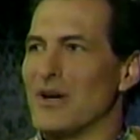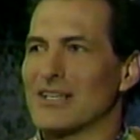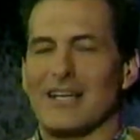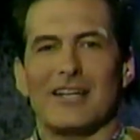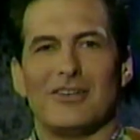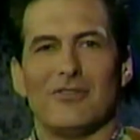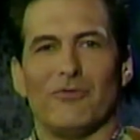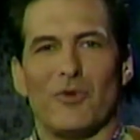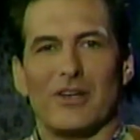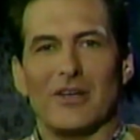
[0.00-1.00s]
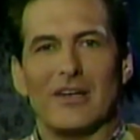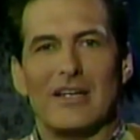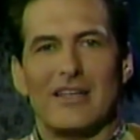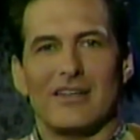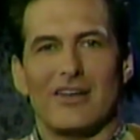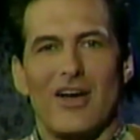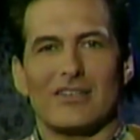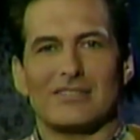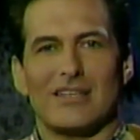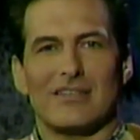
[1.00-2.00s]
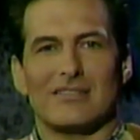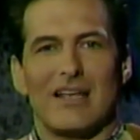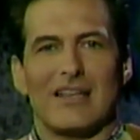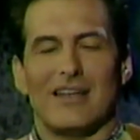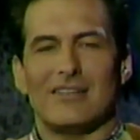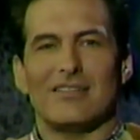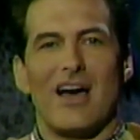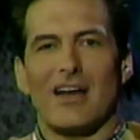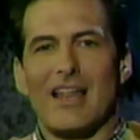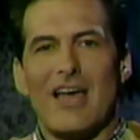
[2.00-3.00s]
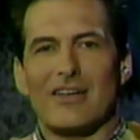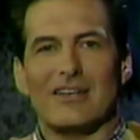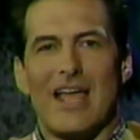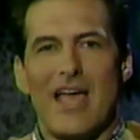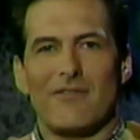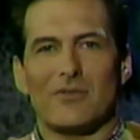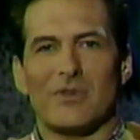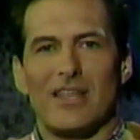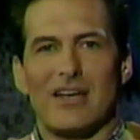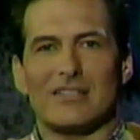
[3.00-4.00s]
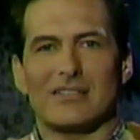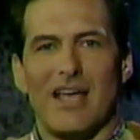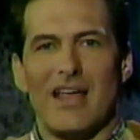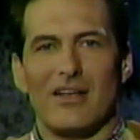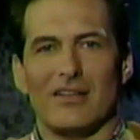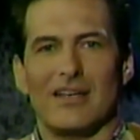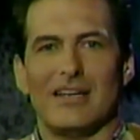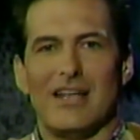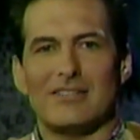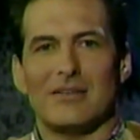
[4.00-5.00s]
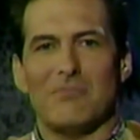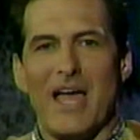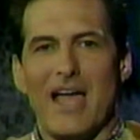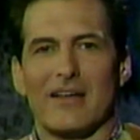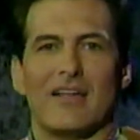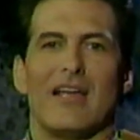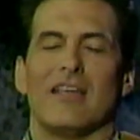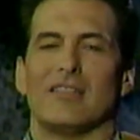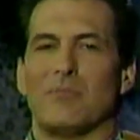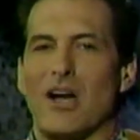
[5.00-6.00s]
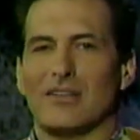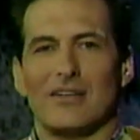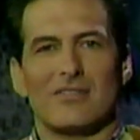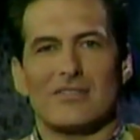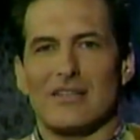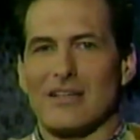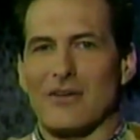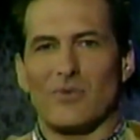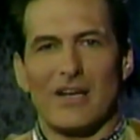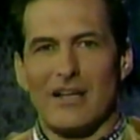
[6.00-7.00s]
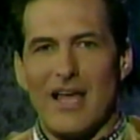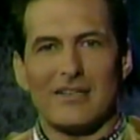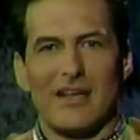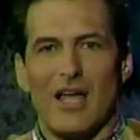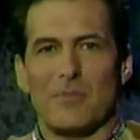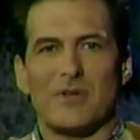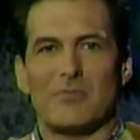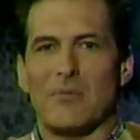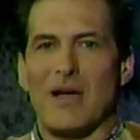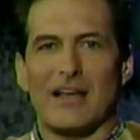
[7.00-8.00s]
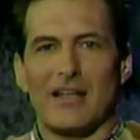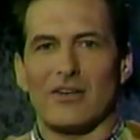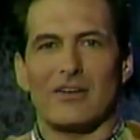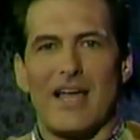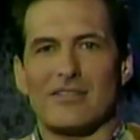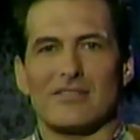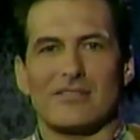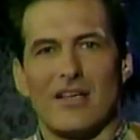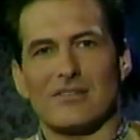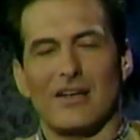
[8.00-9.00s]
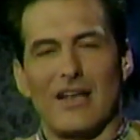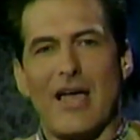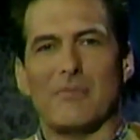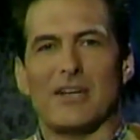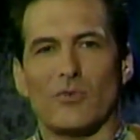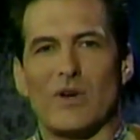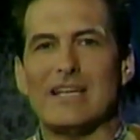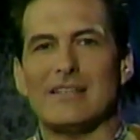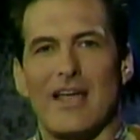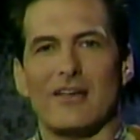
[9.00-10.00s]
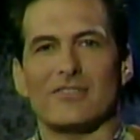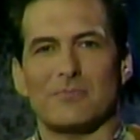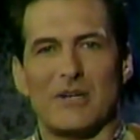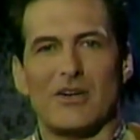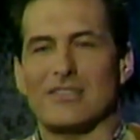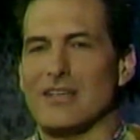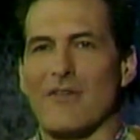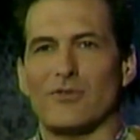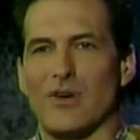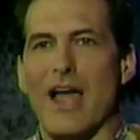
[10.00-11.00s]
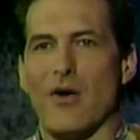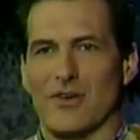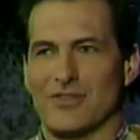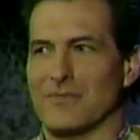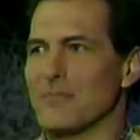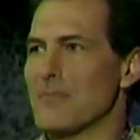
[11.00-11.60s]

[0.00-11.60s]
What can I do for you? And the dog says that he's not allowed into heaven without his tail, and he needs it back. And the bartender says, I'd really like to help you, but my liquor license doesn't allow me to retail spirits after hours.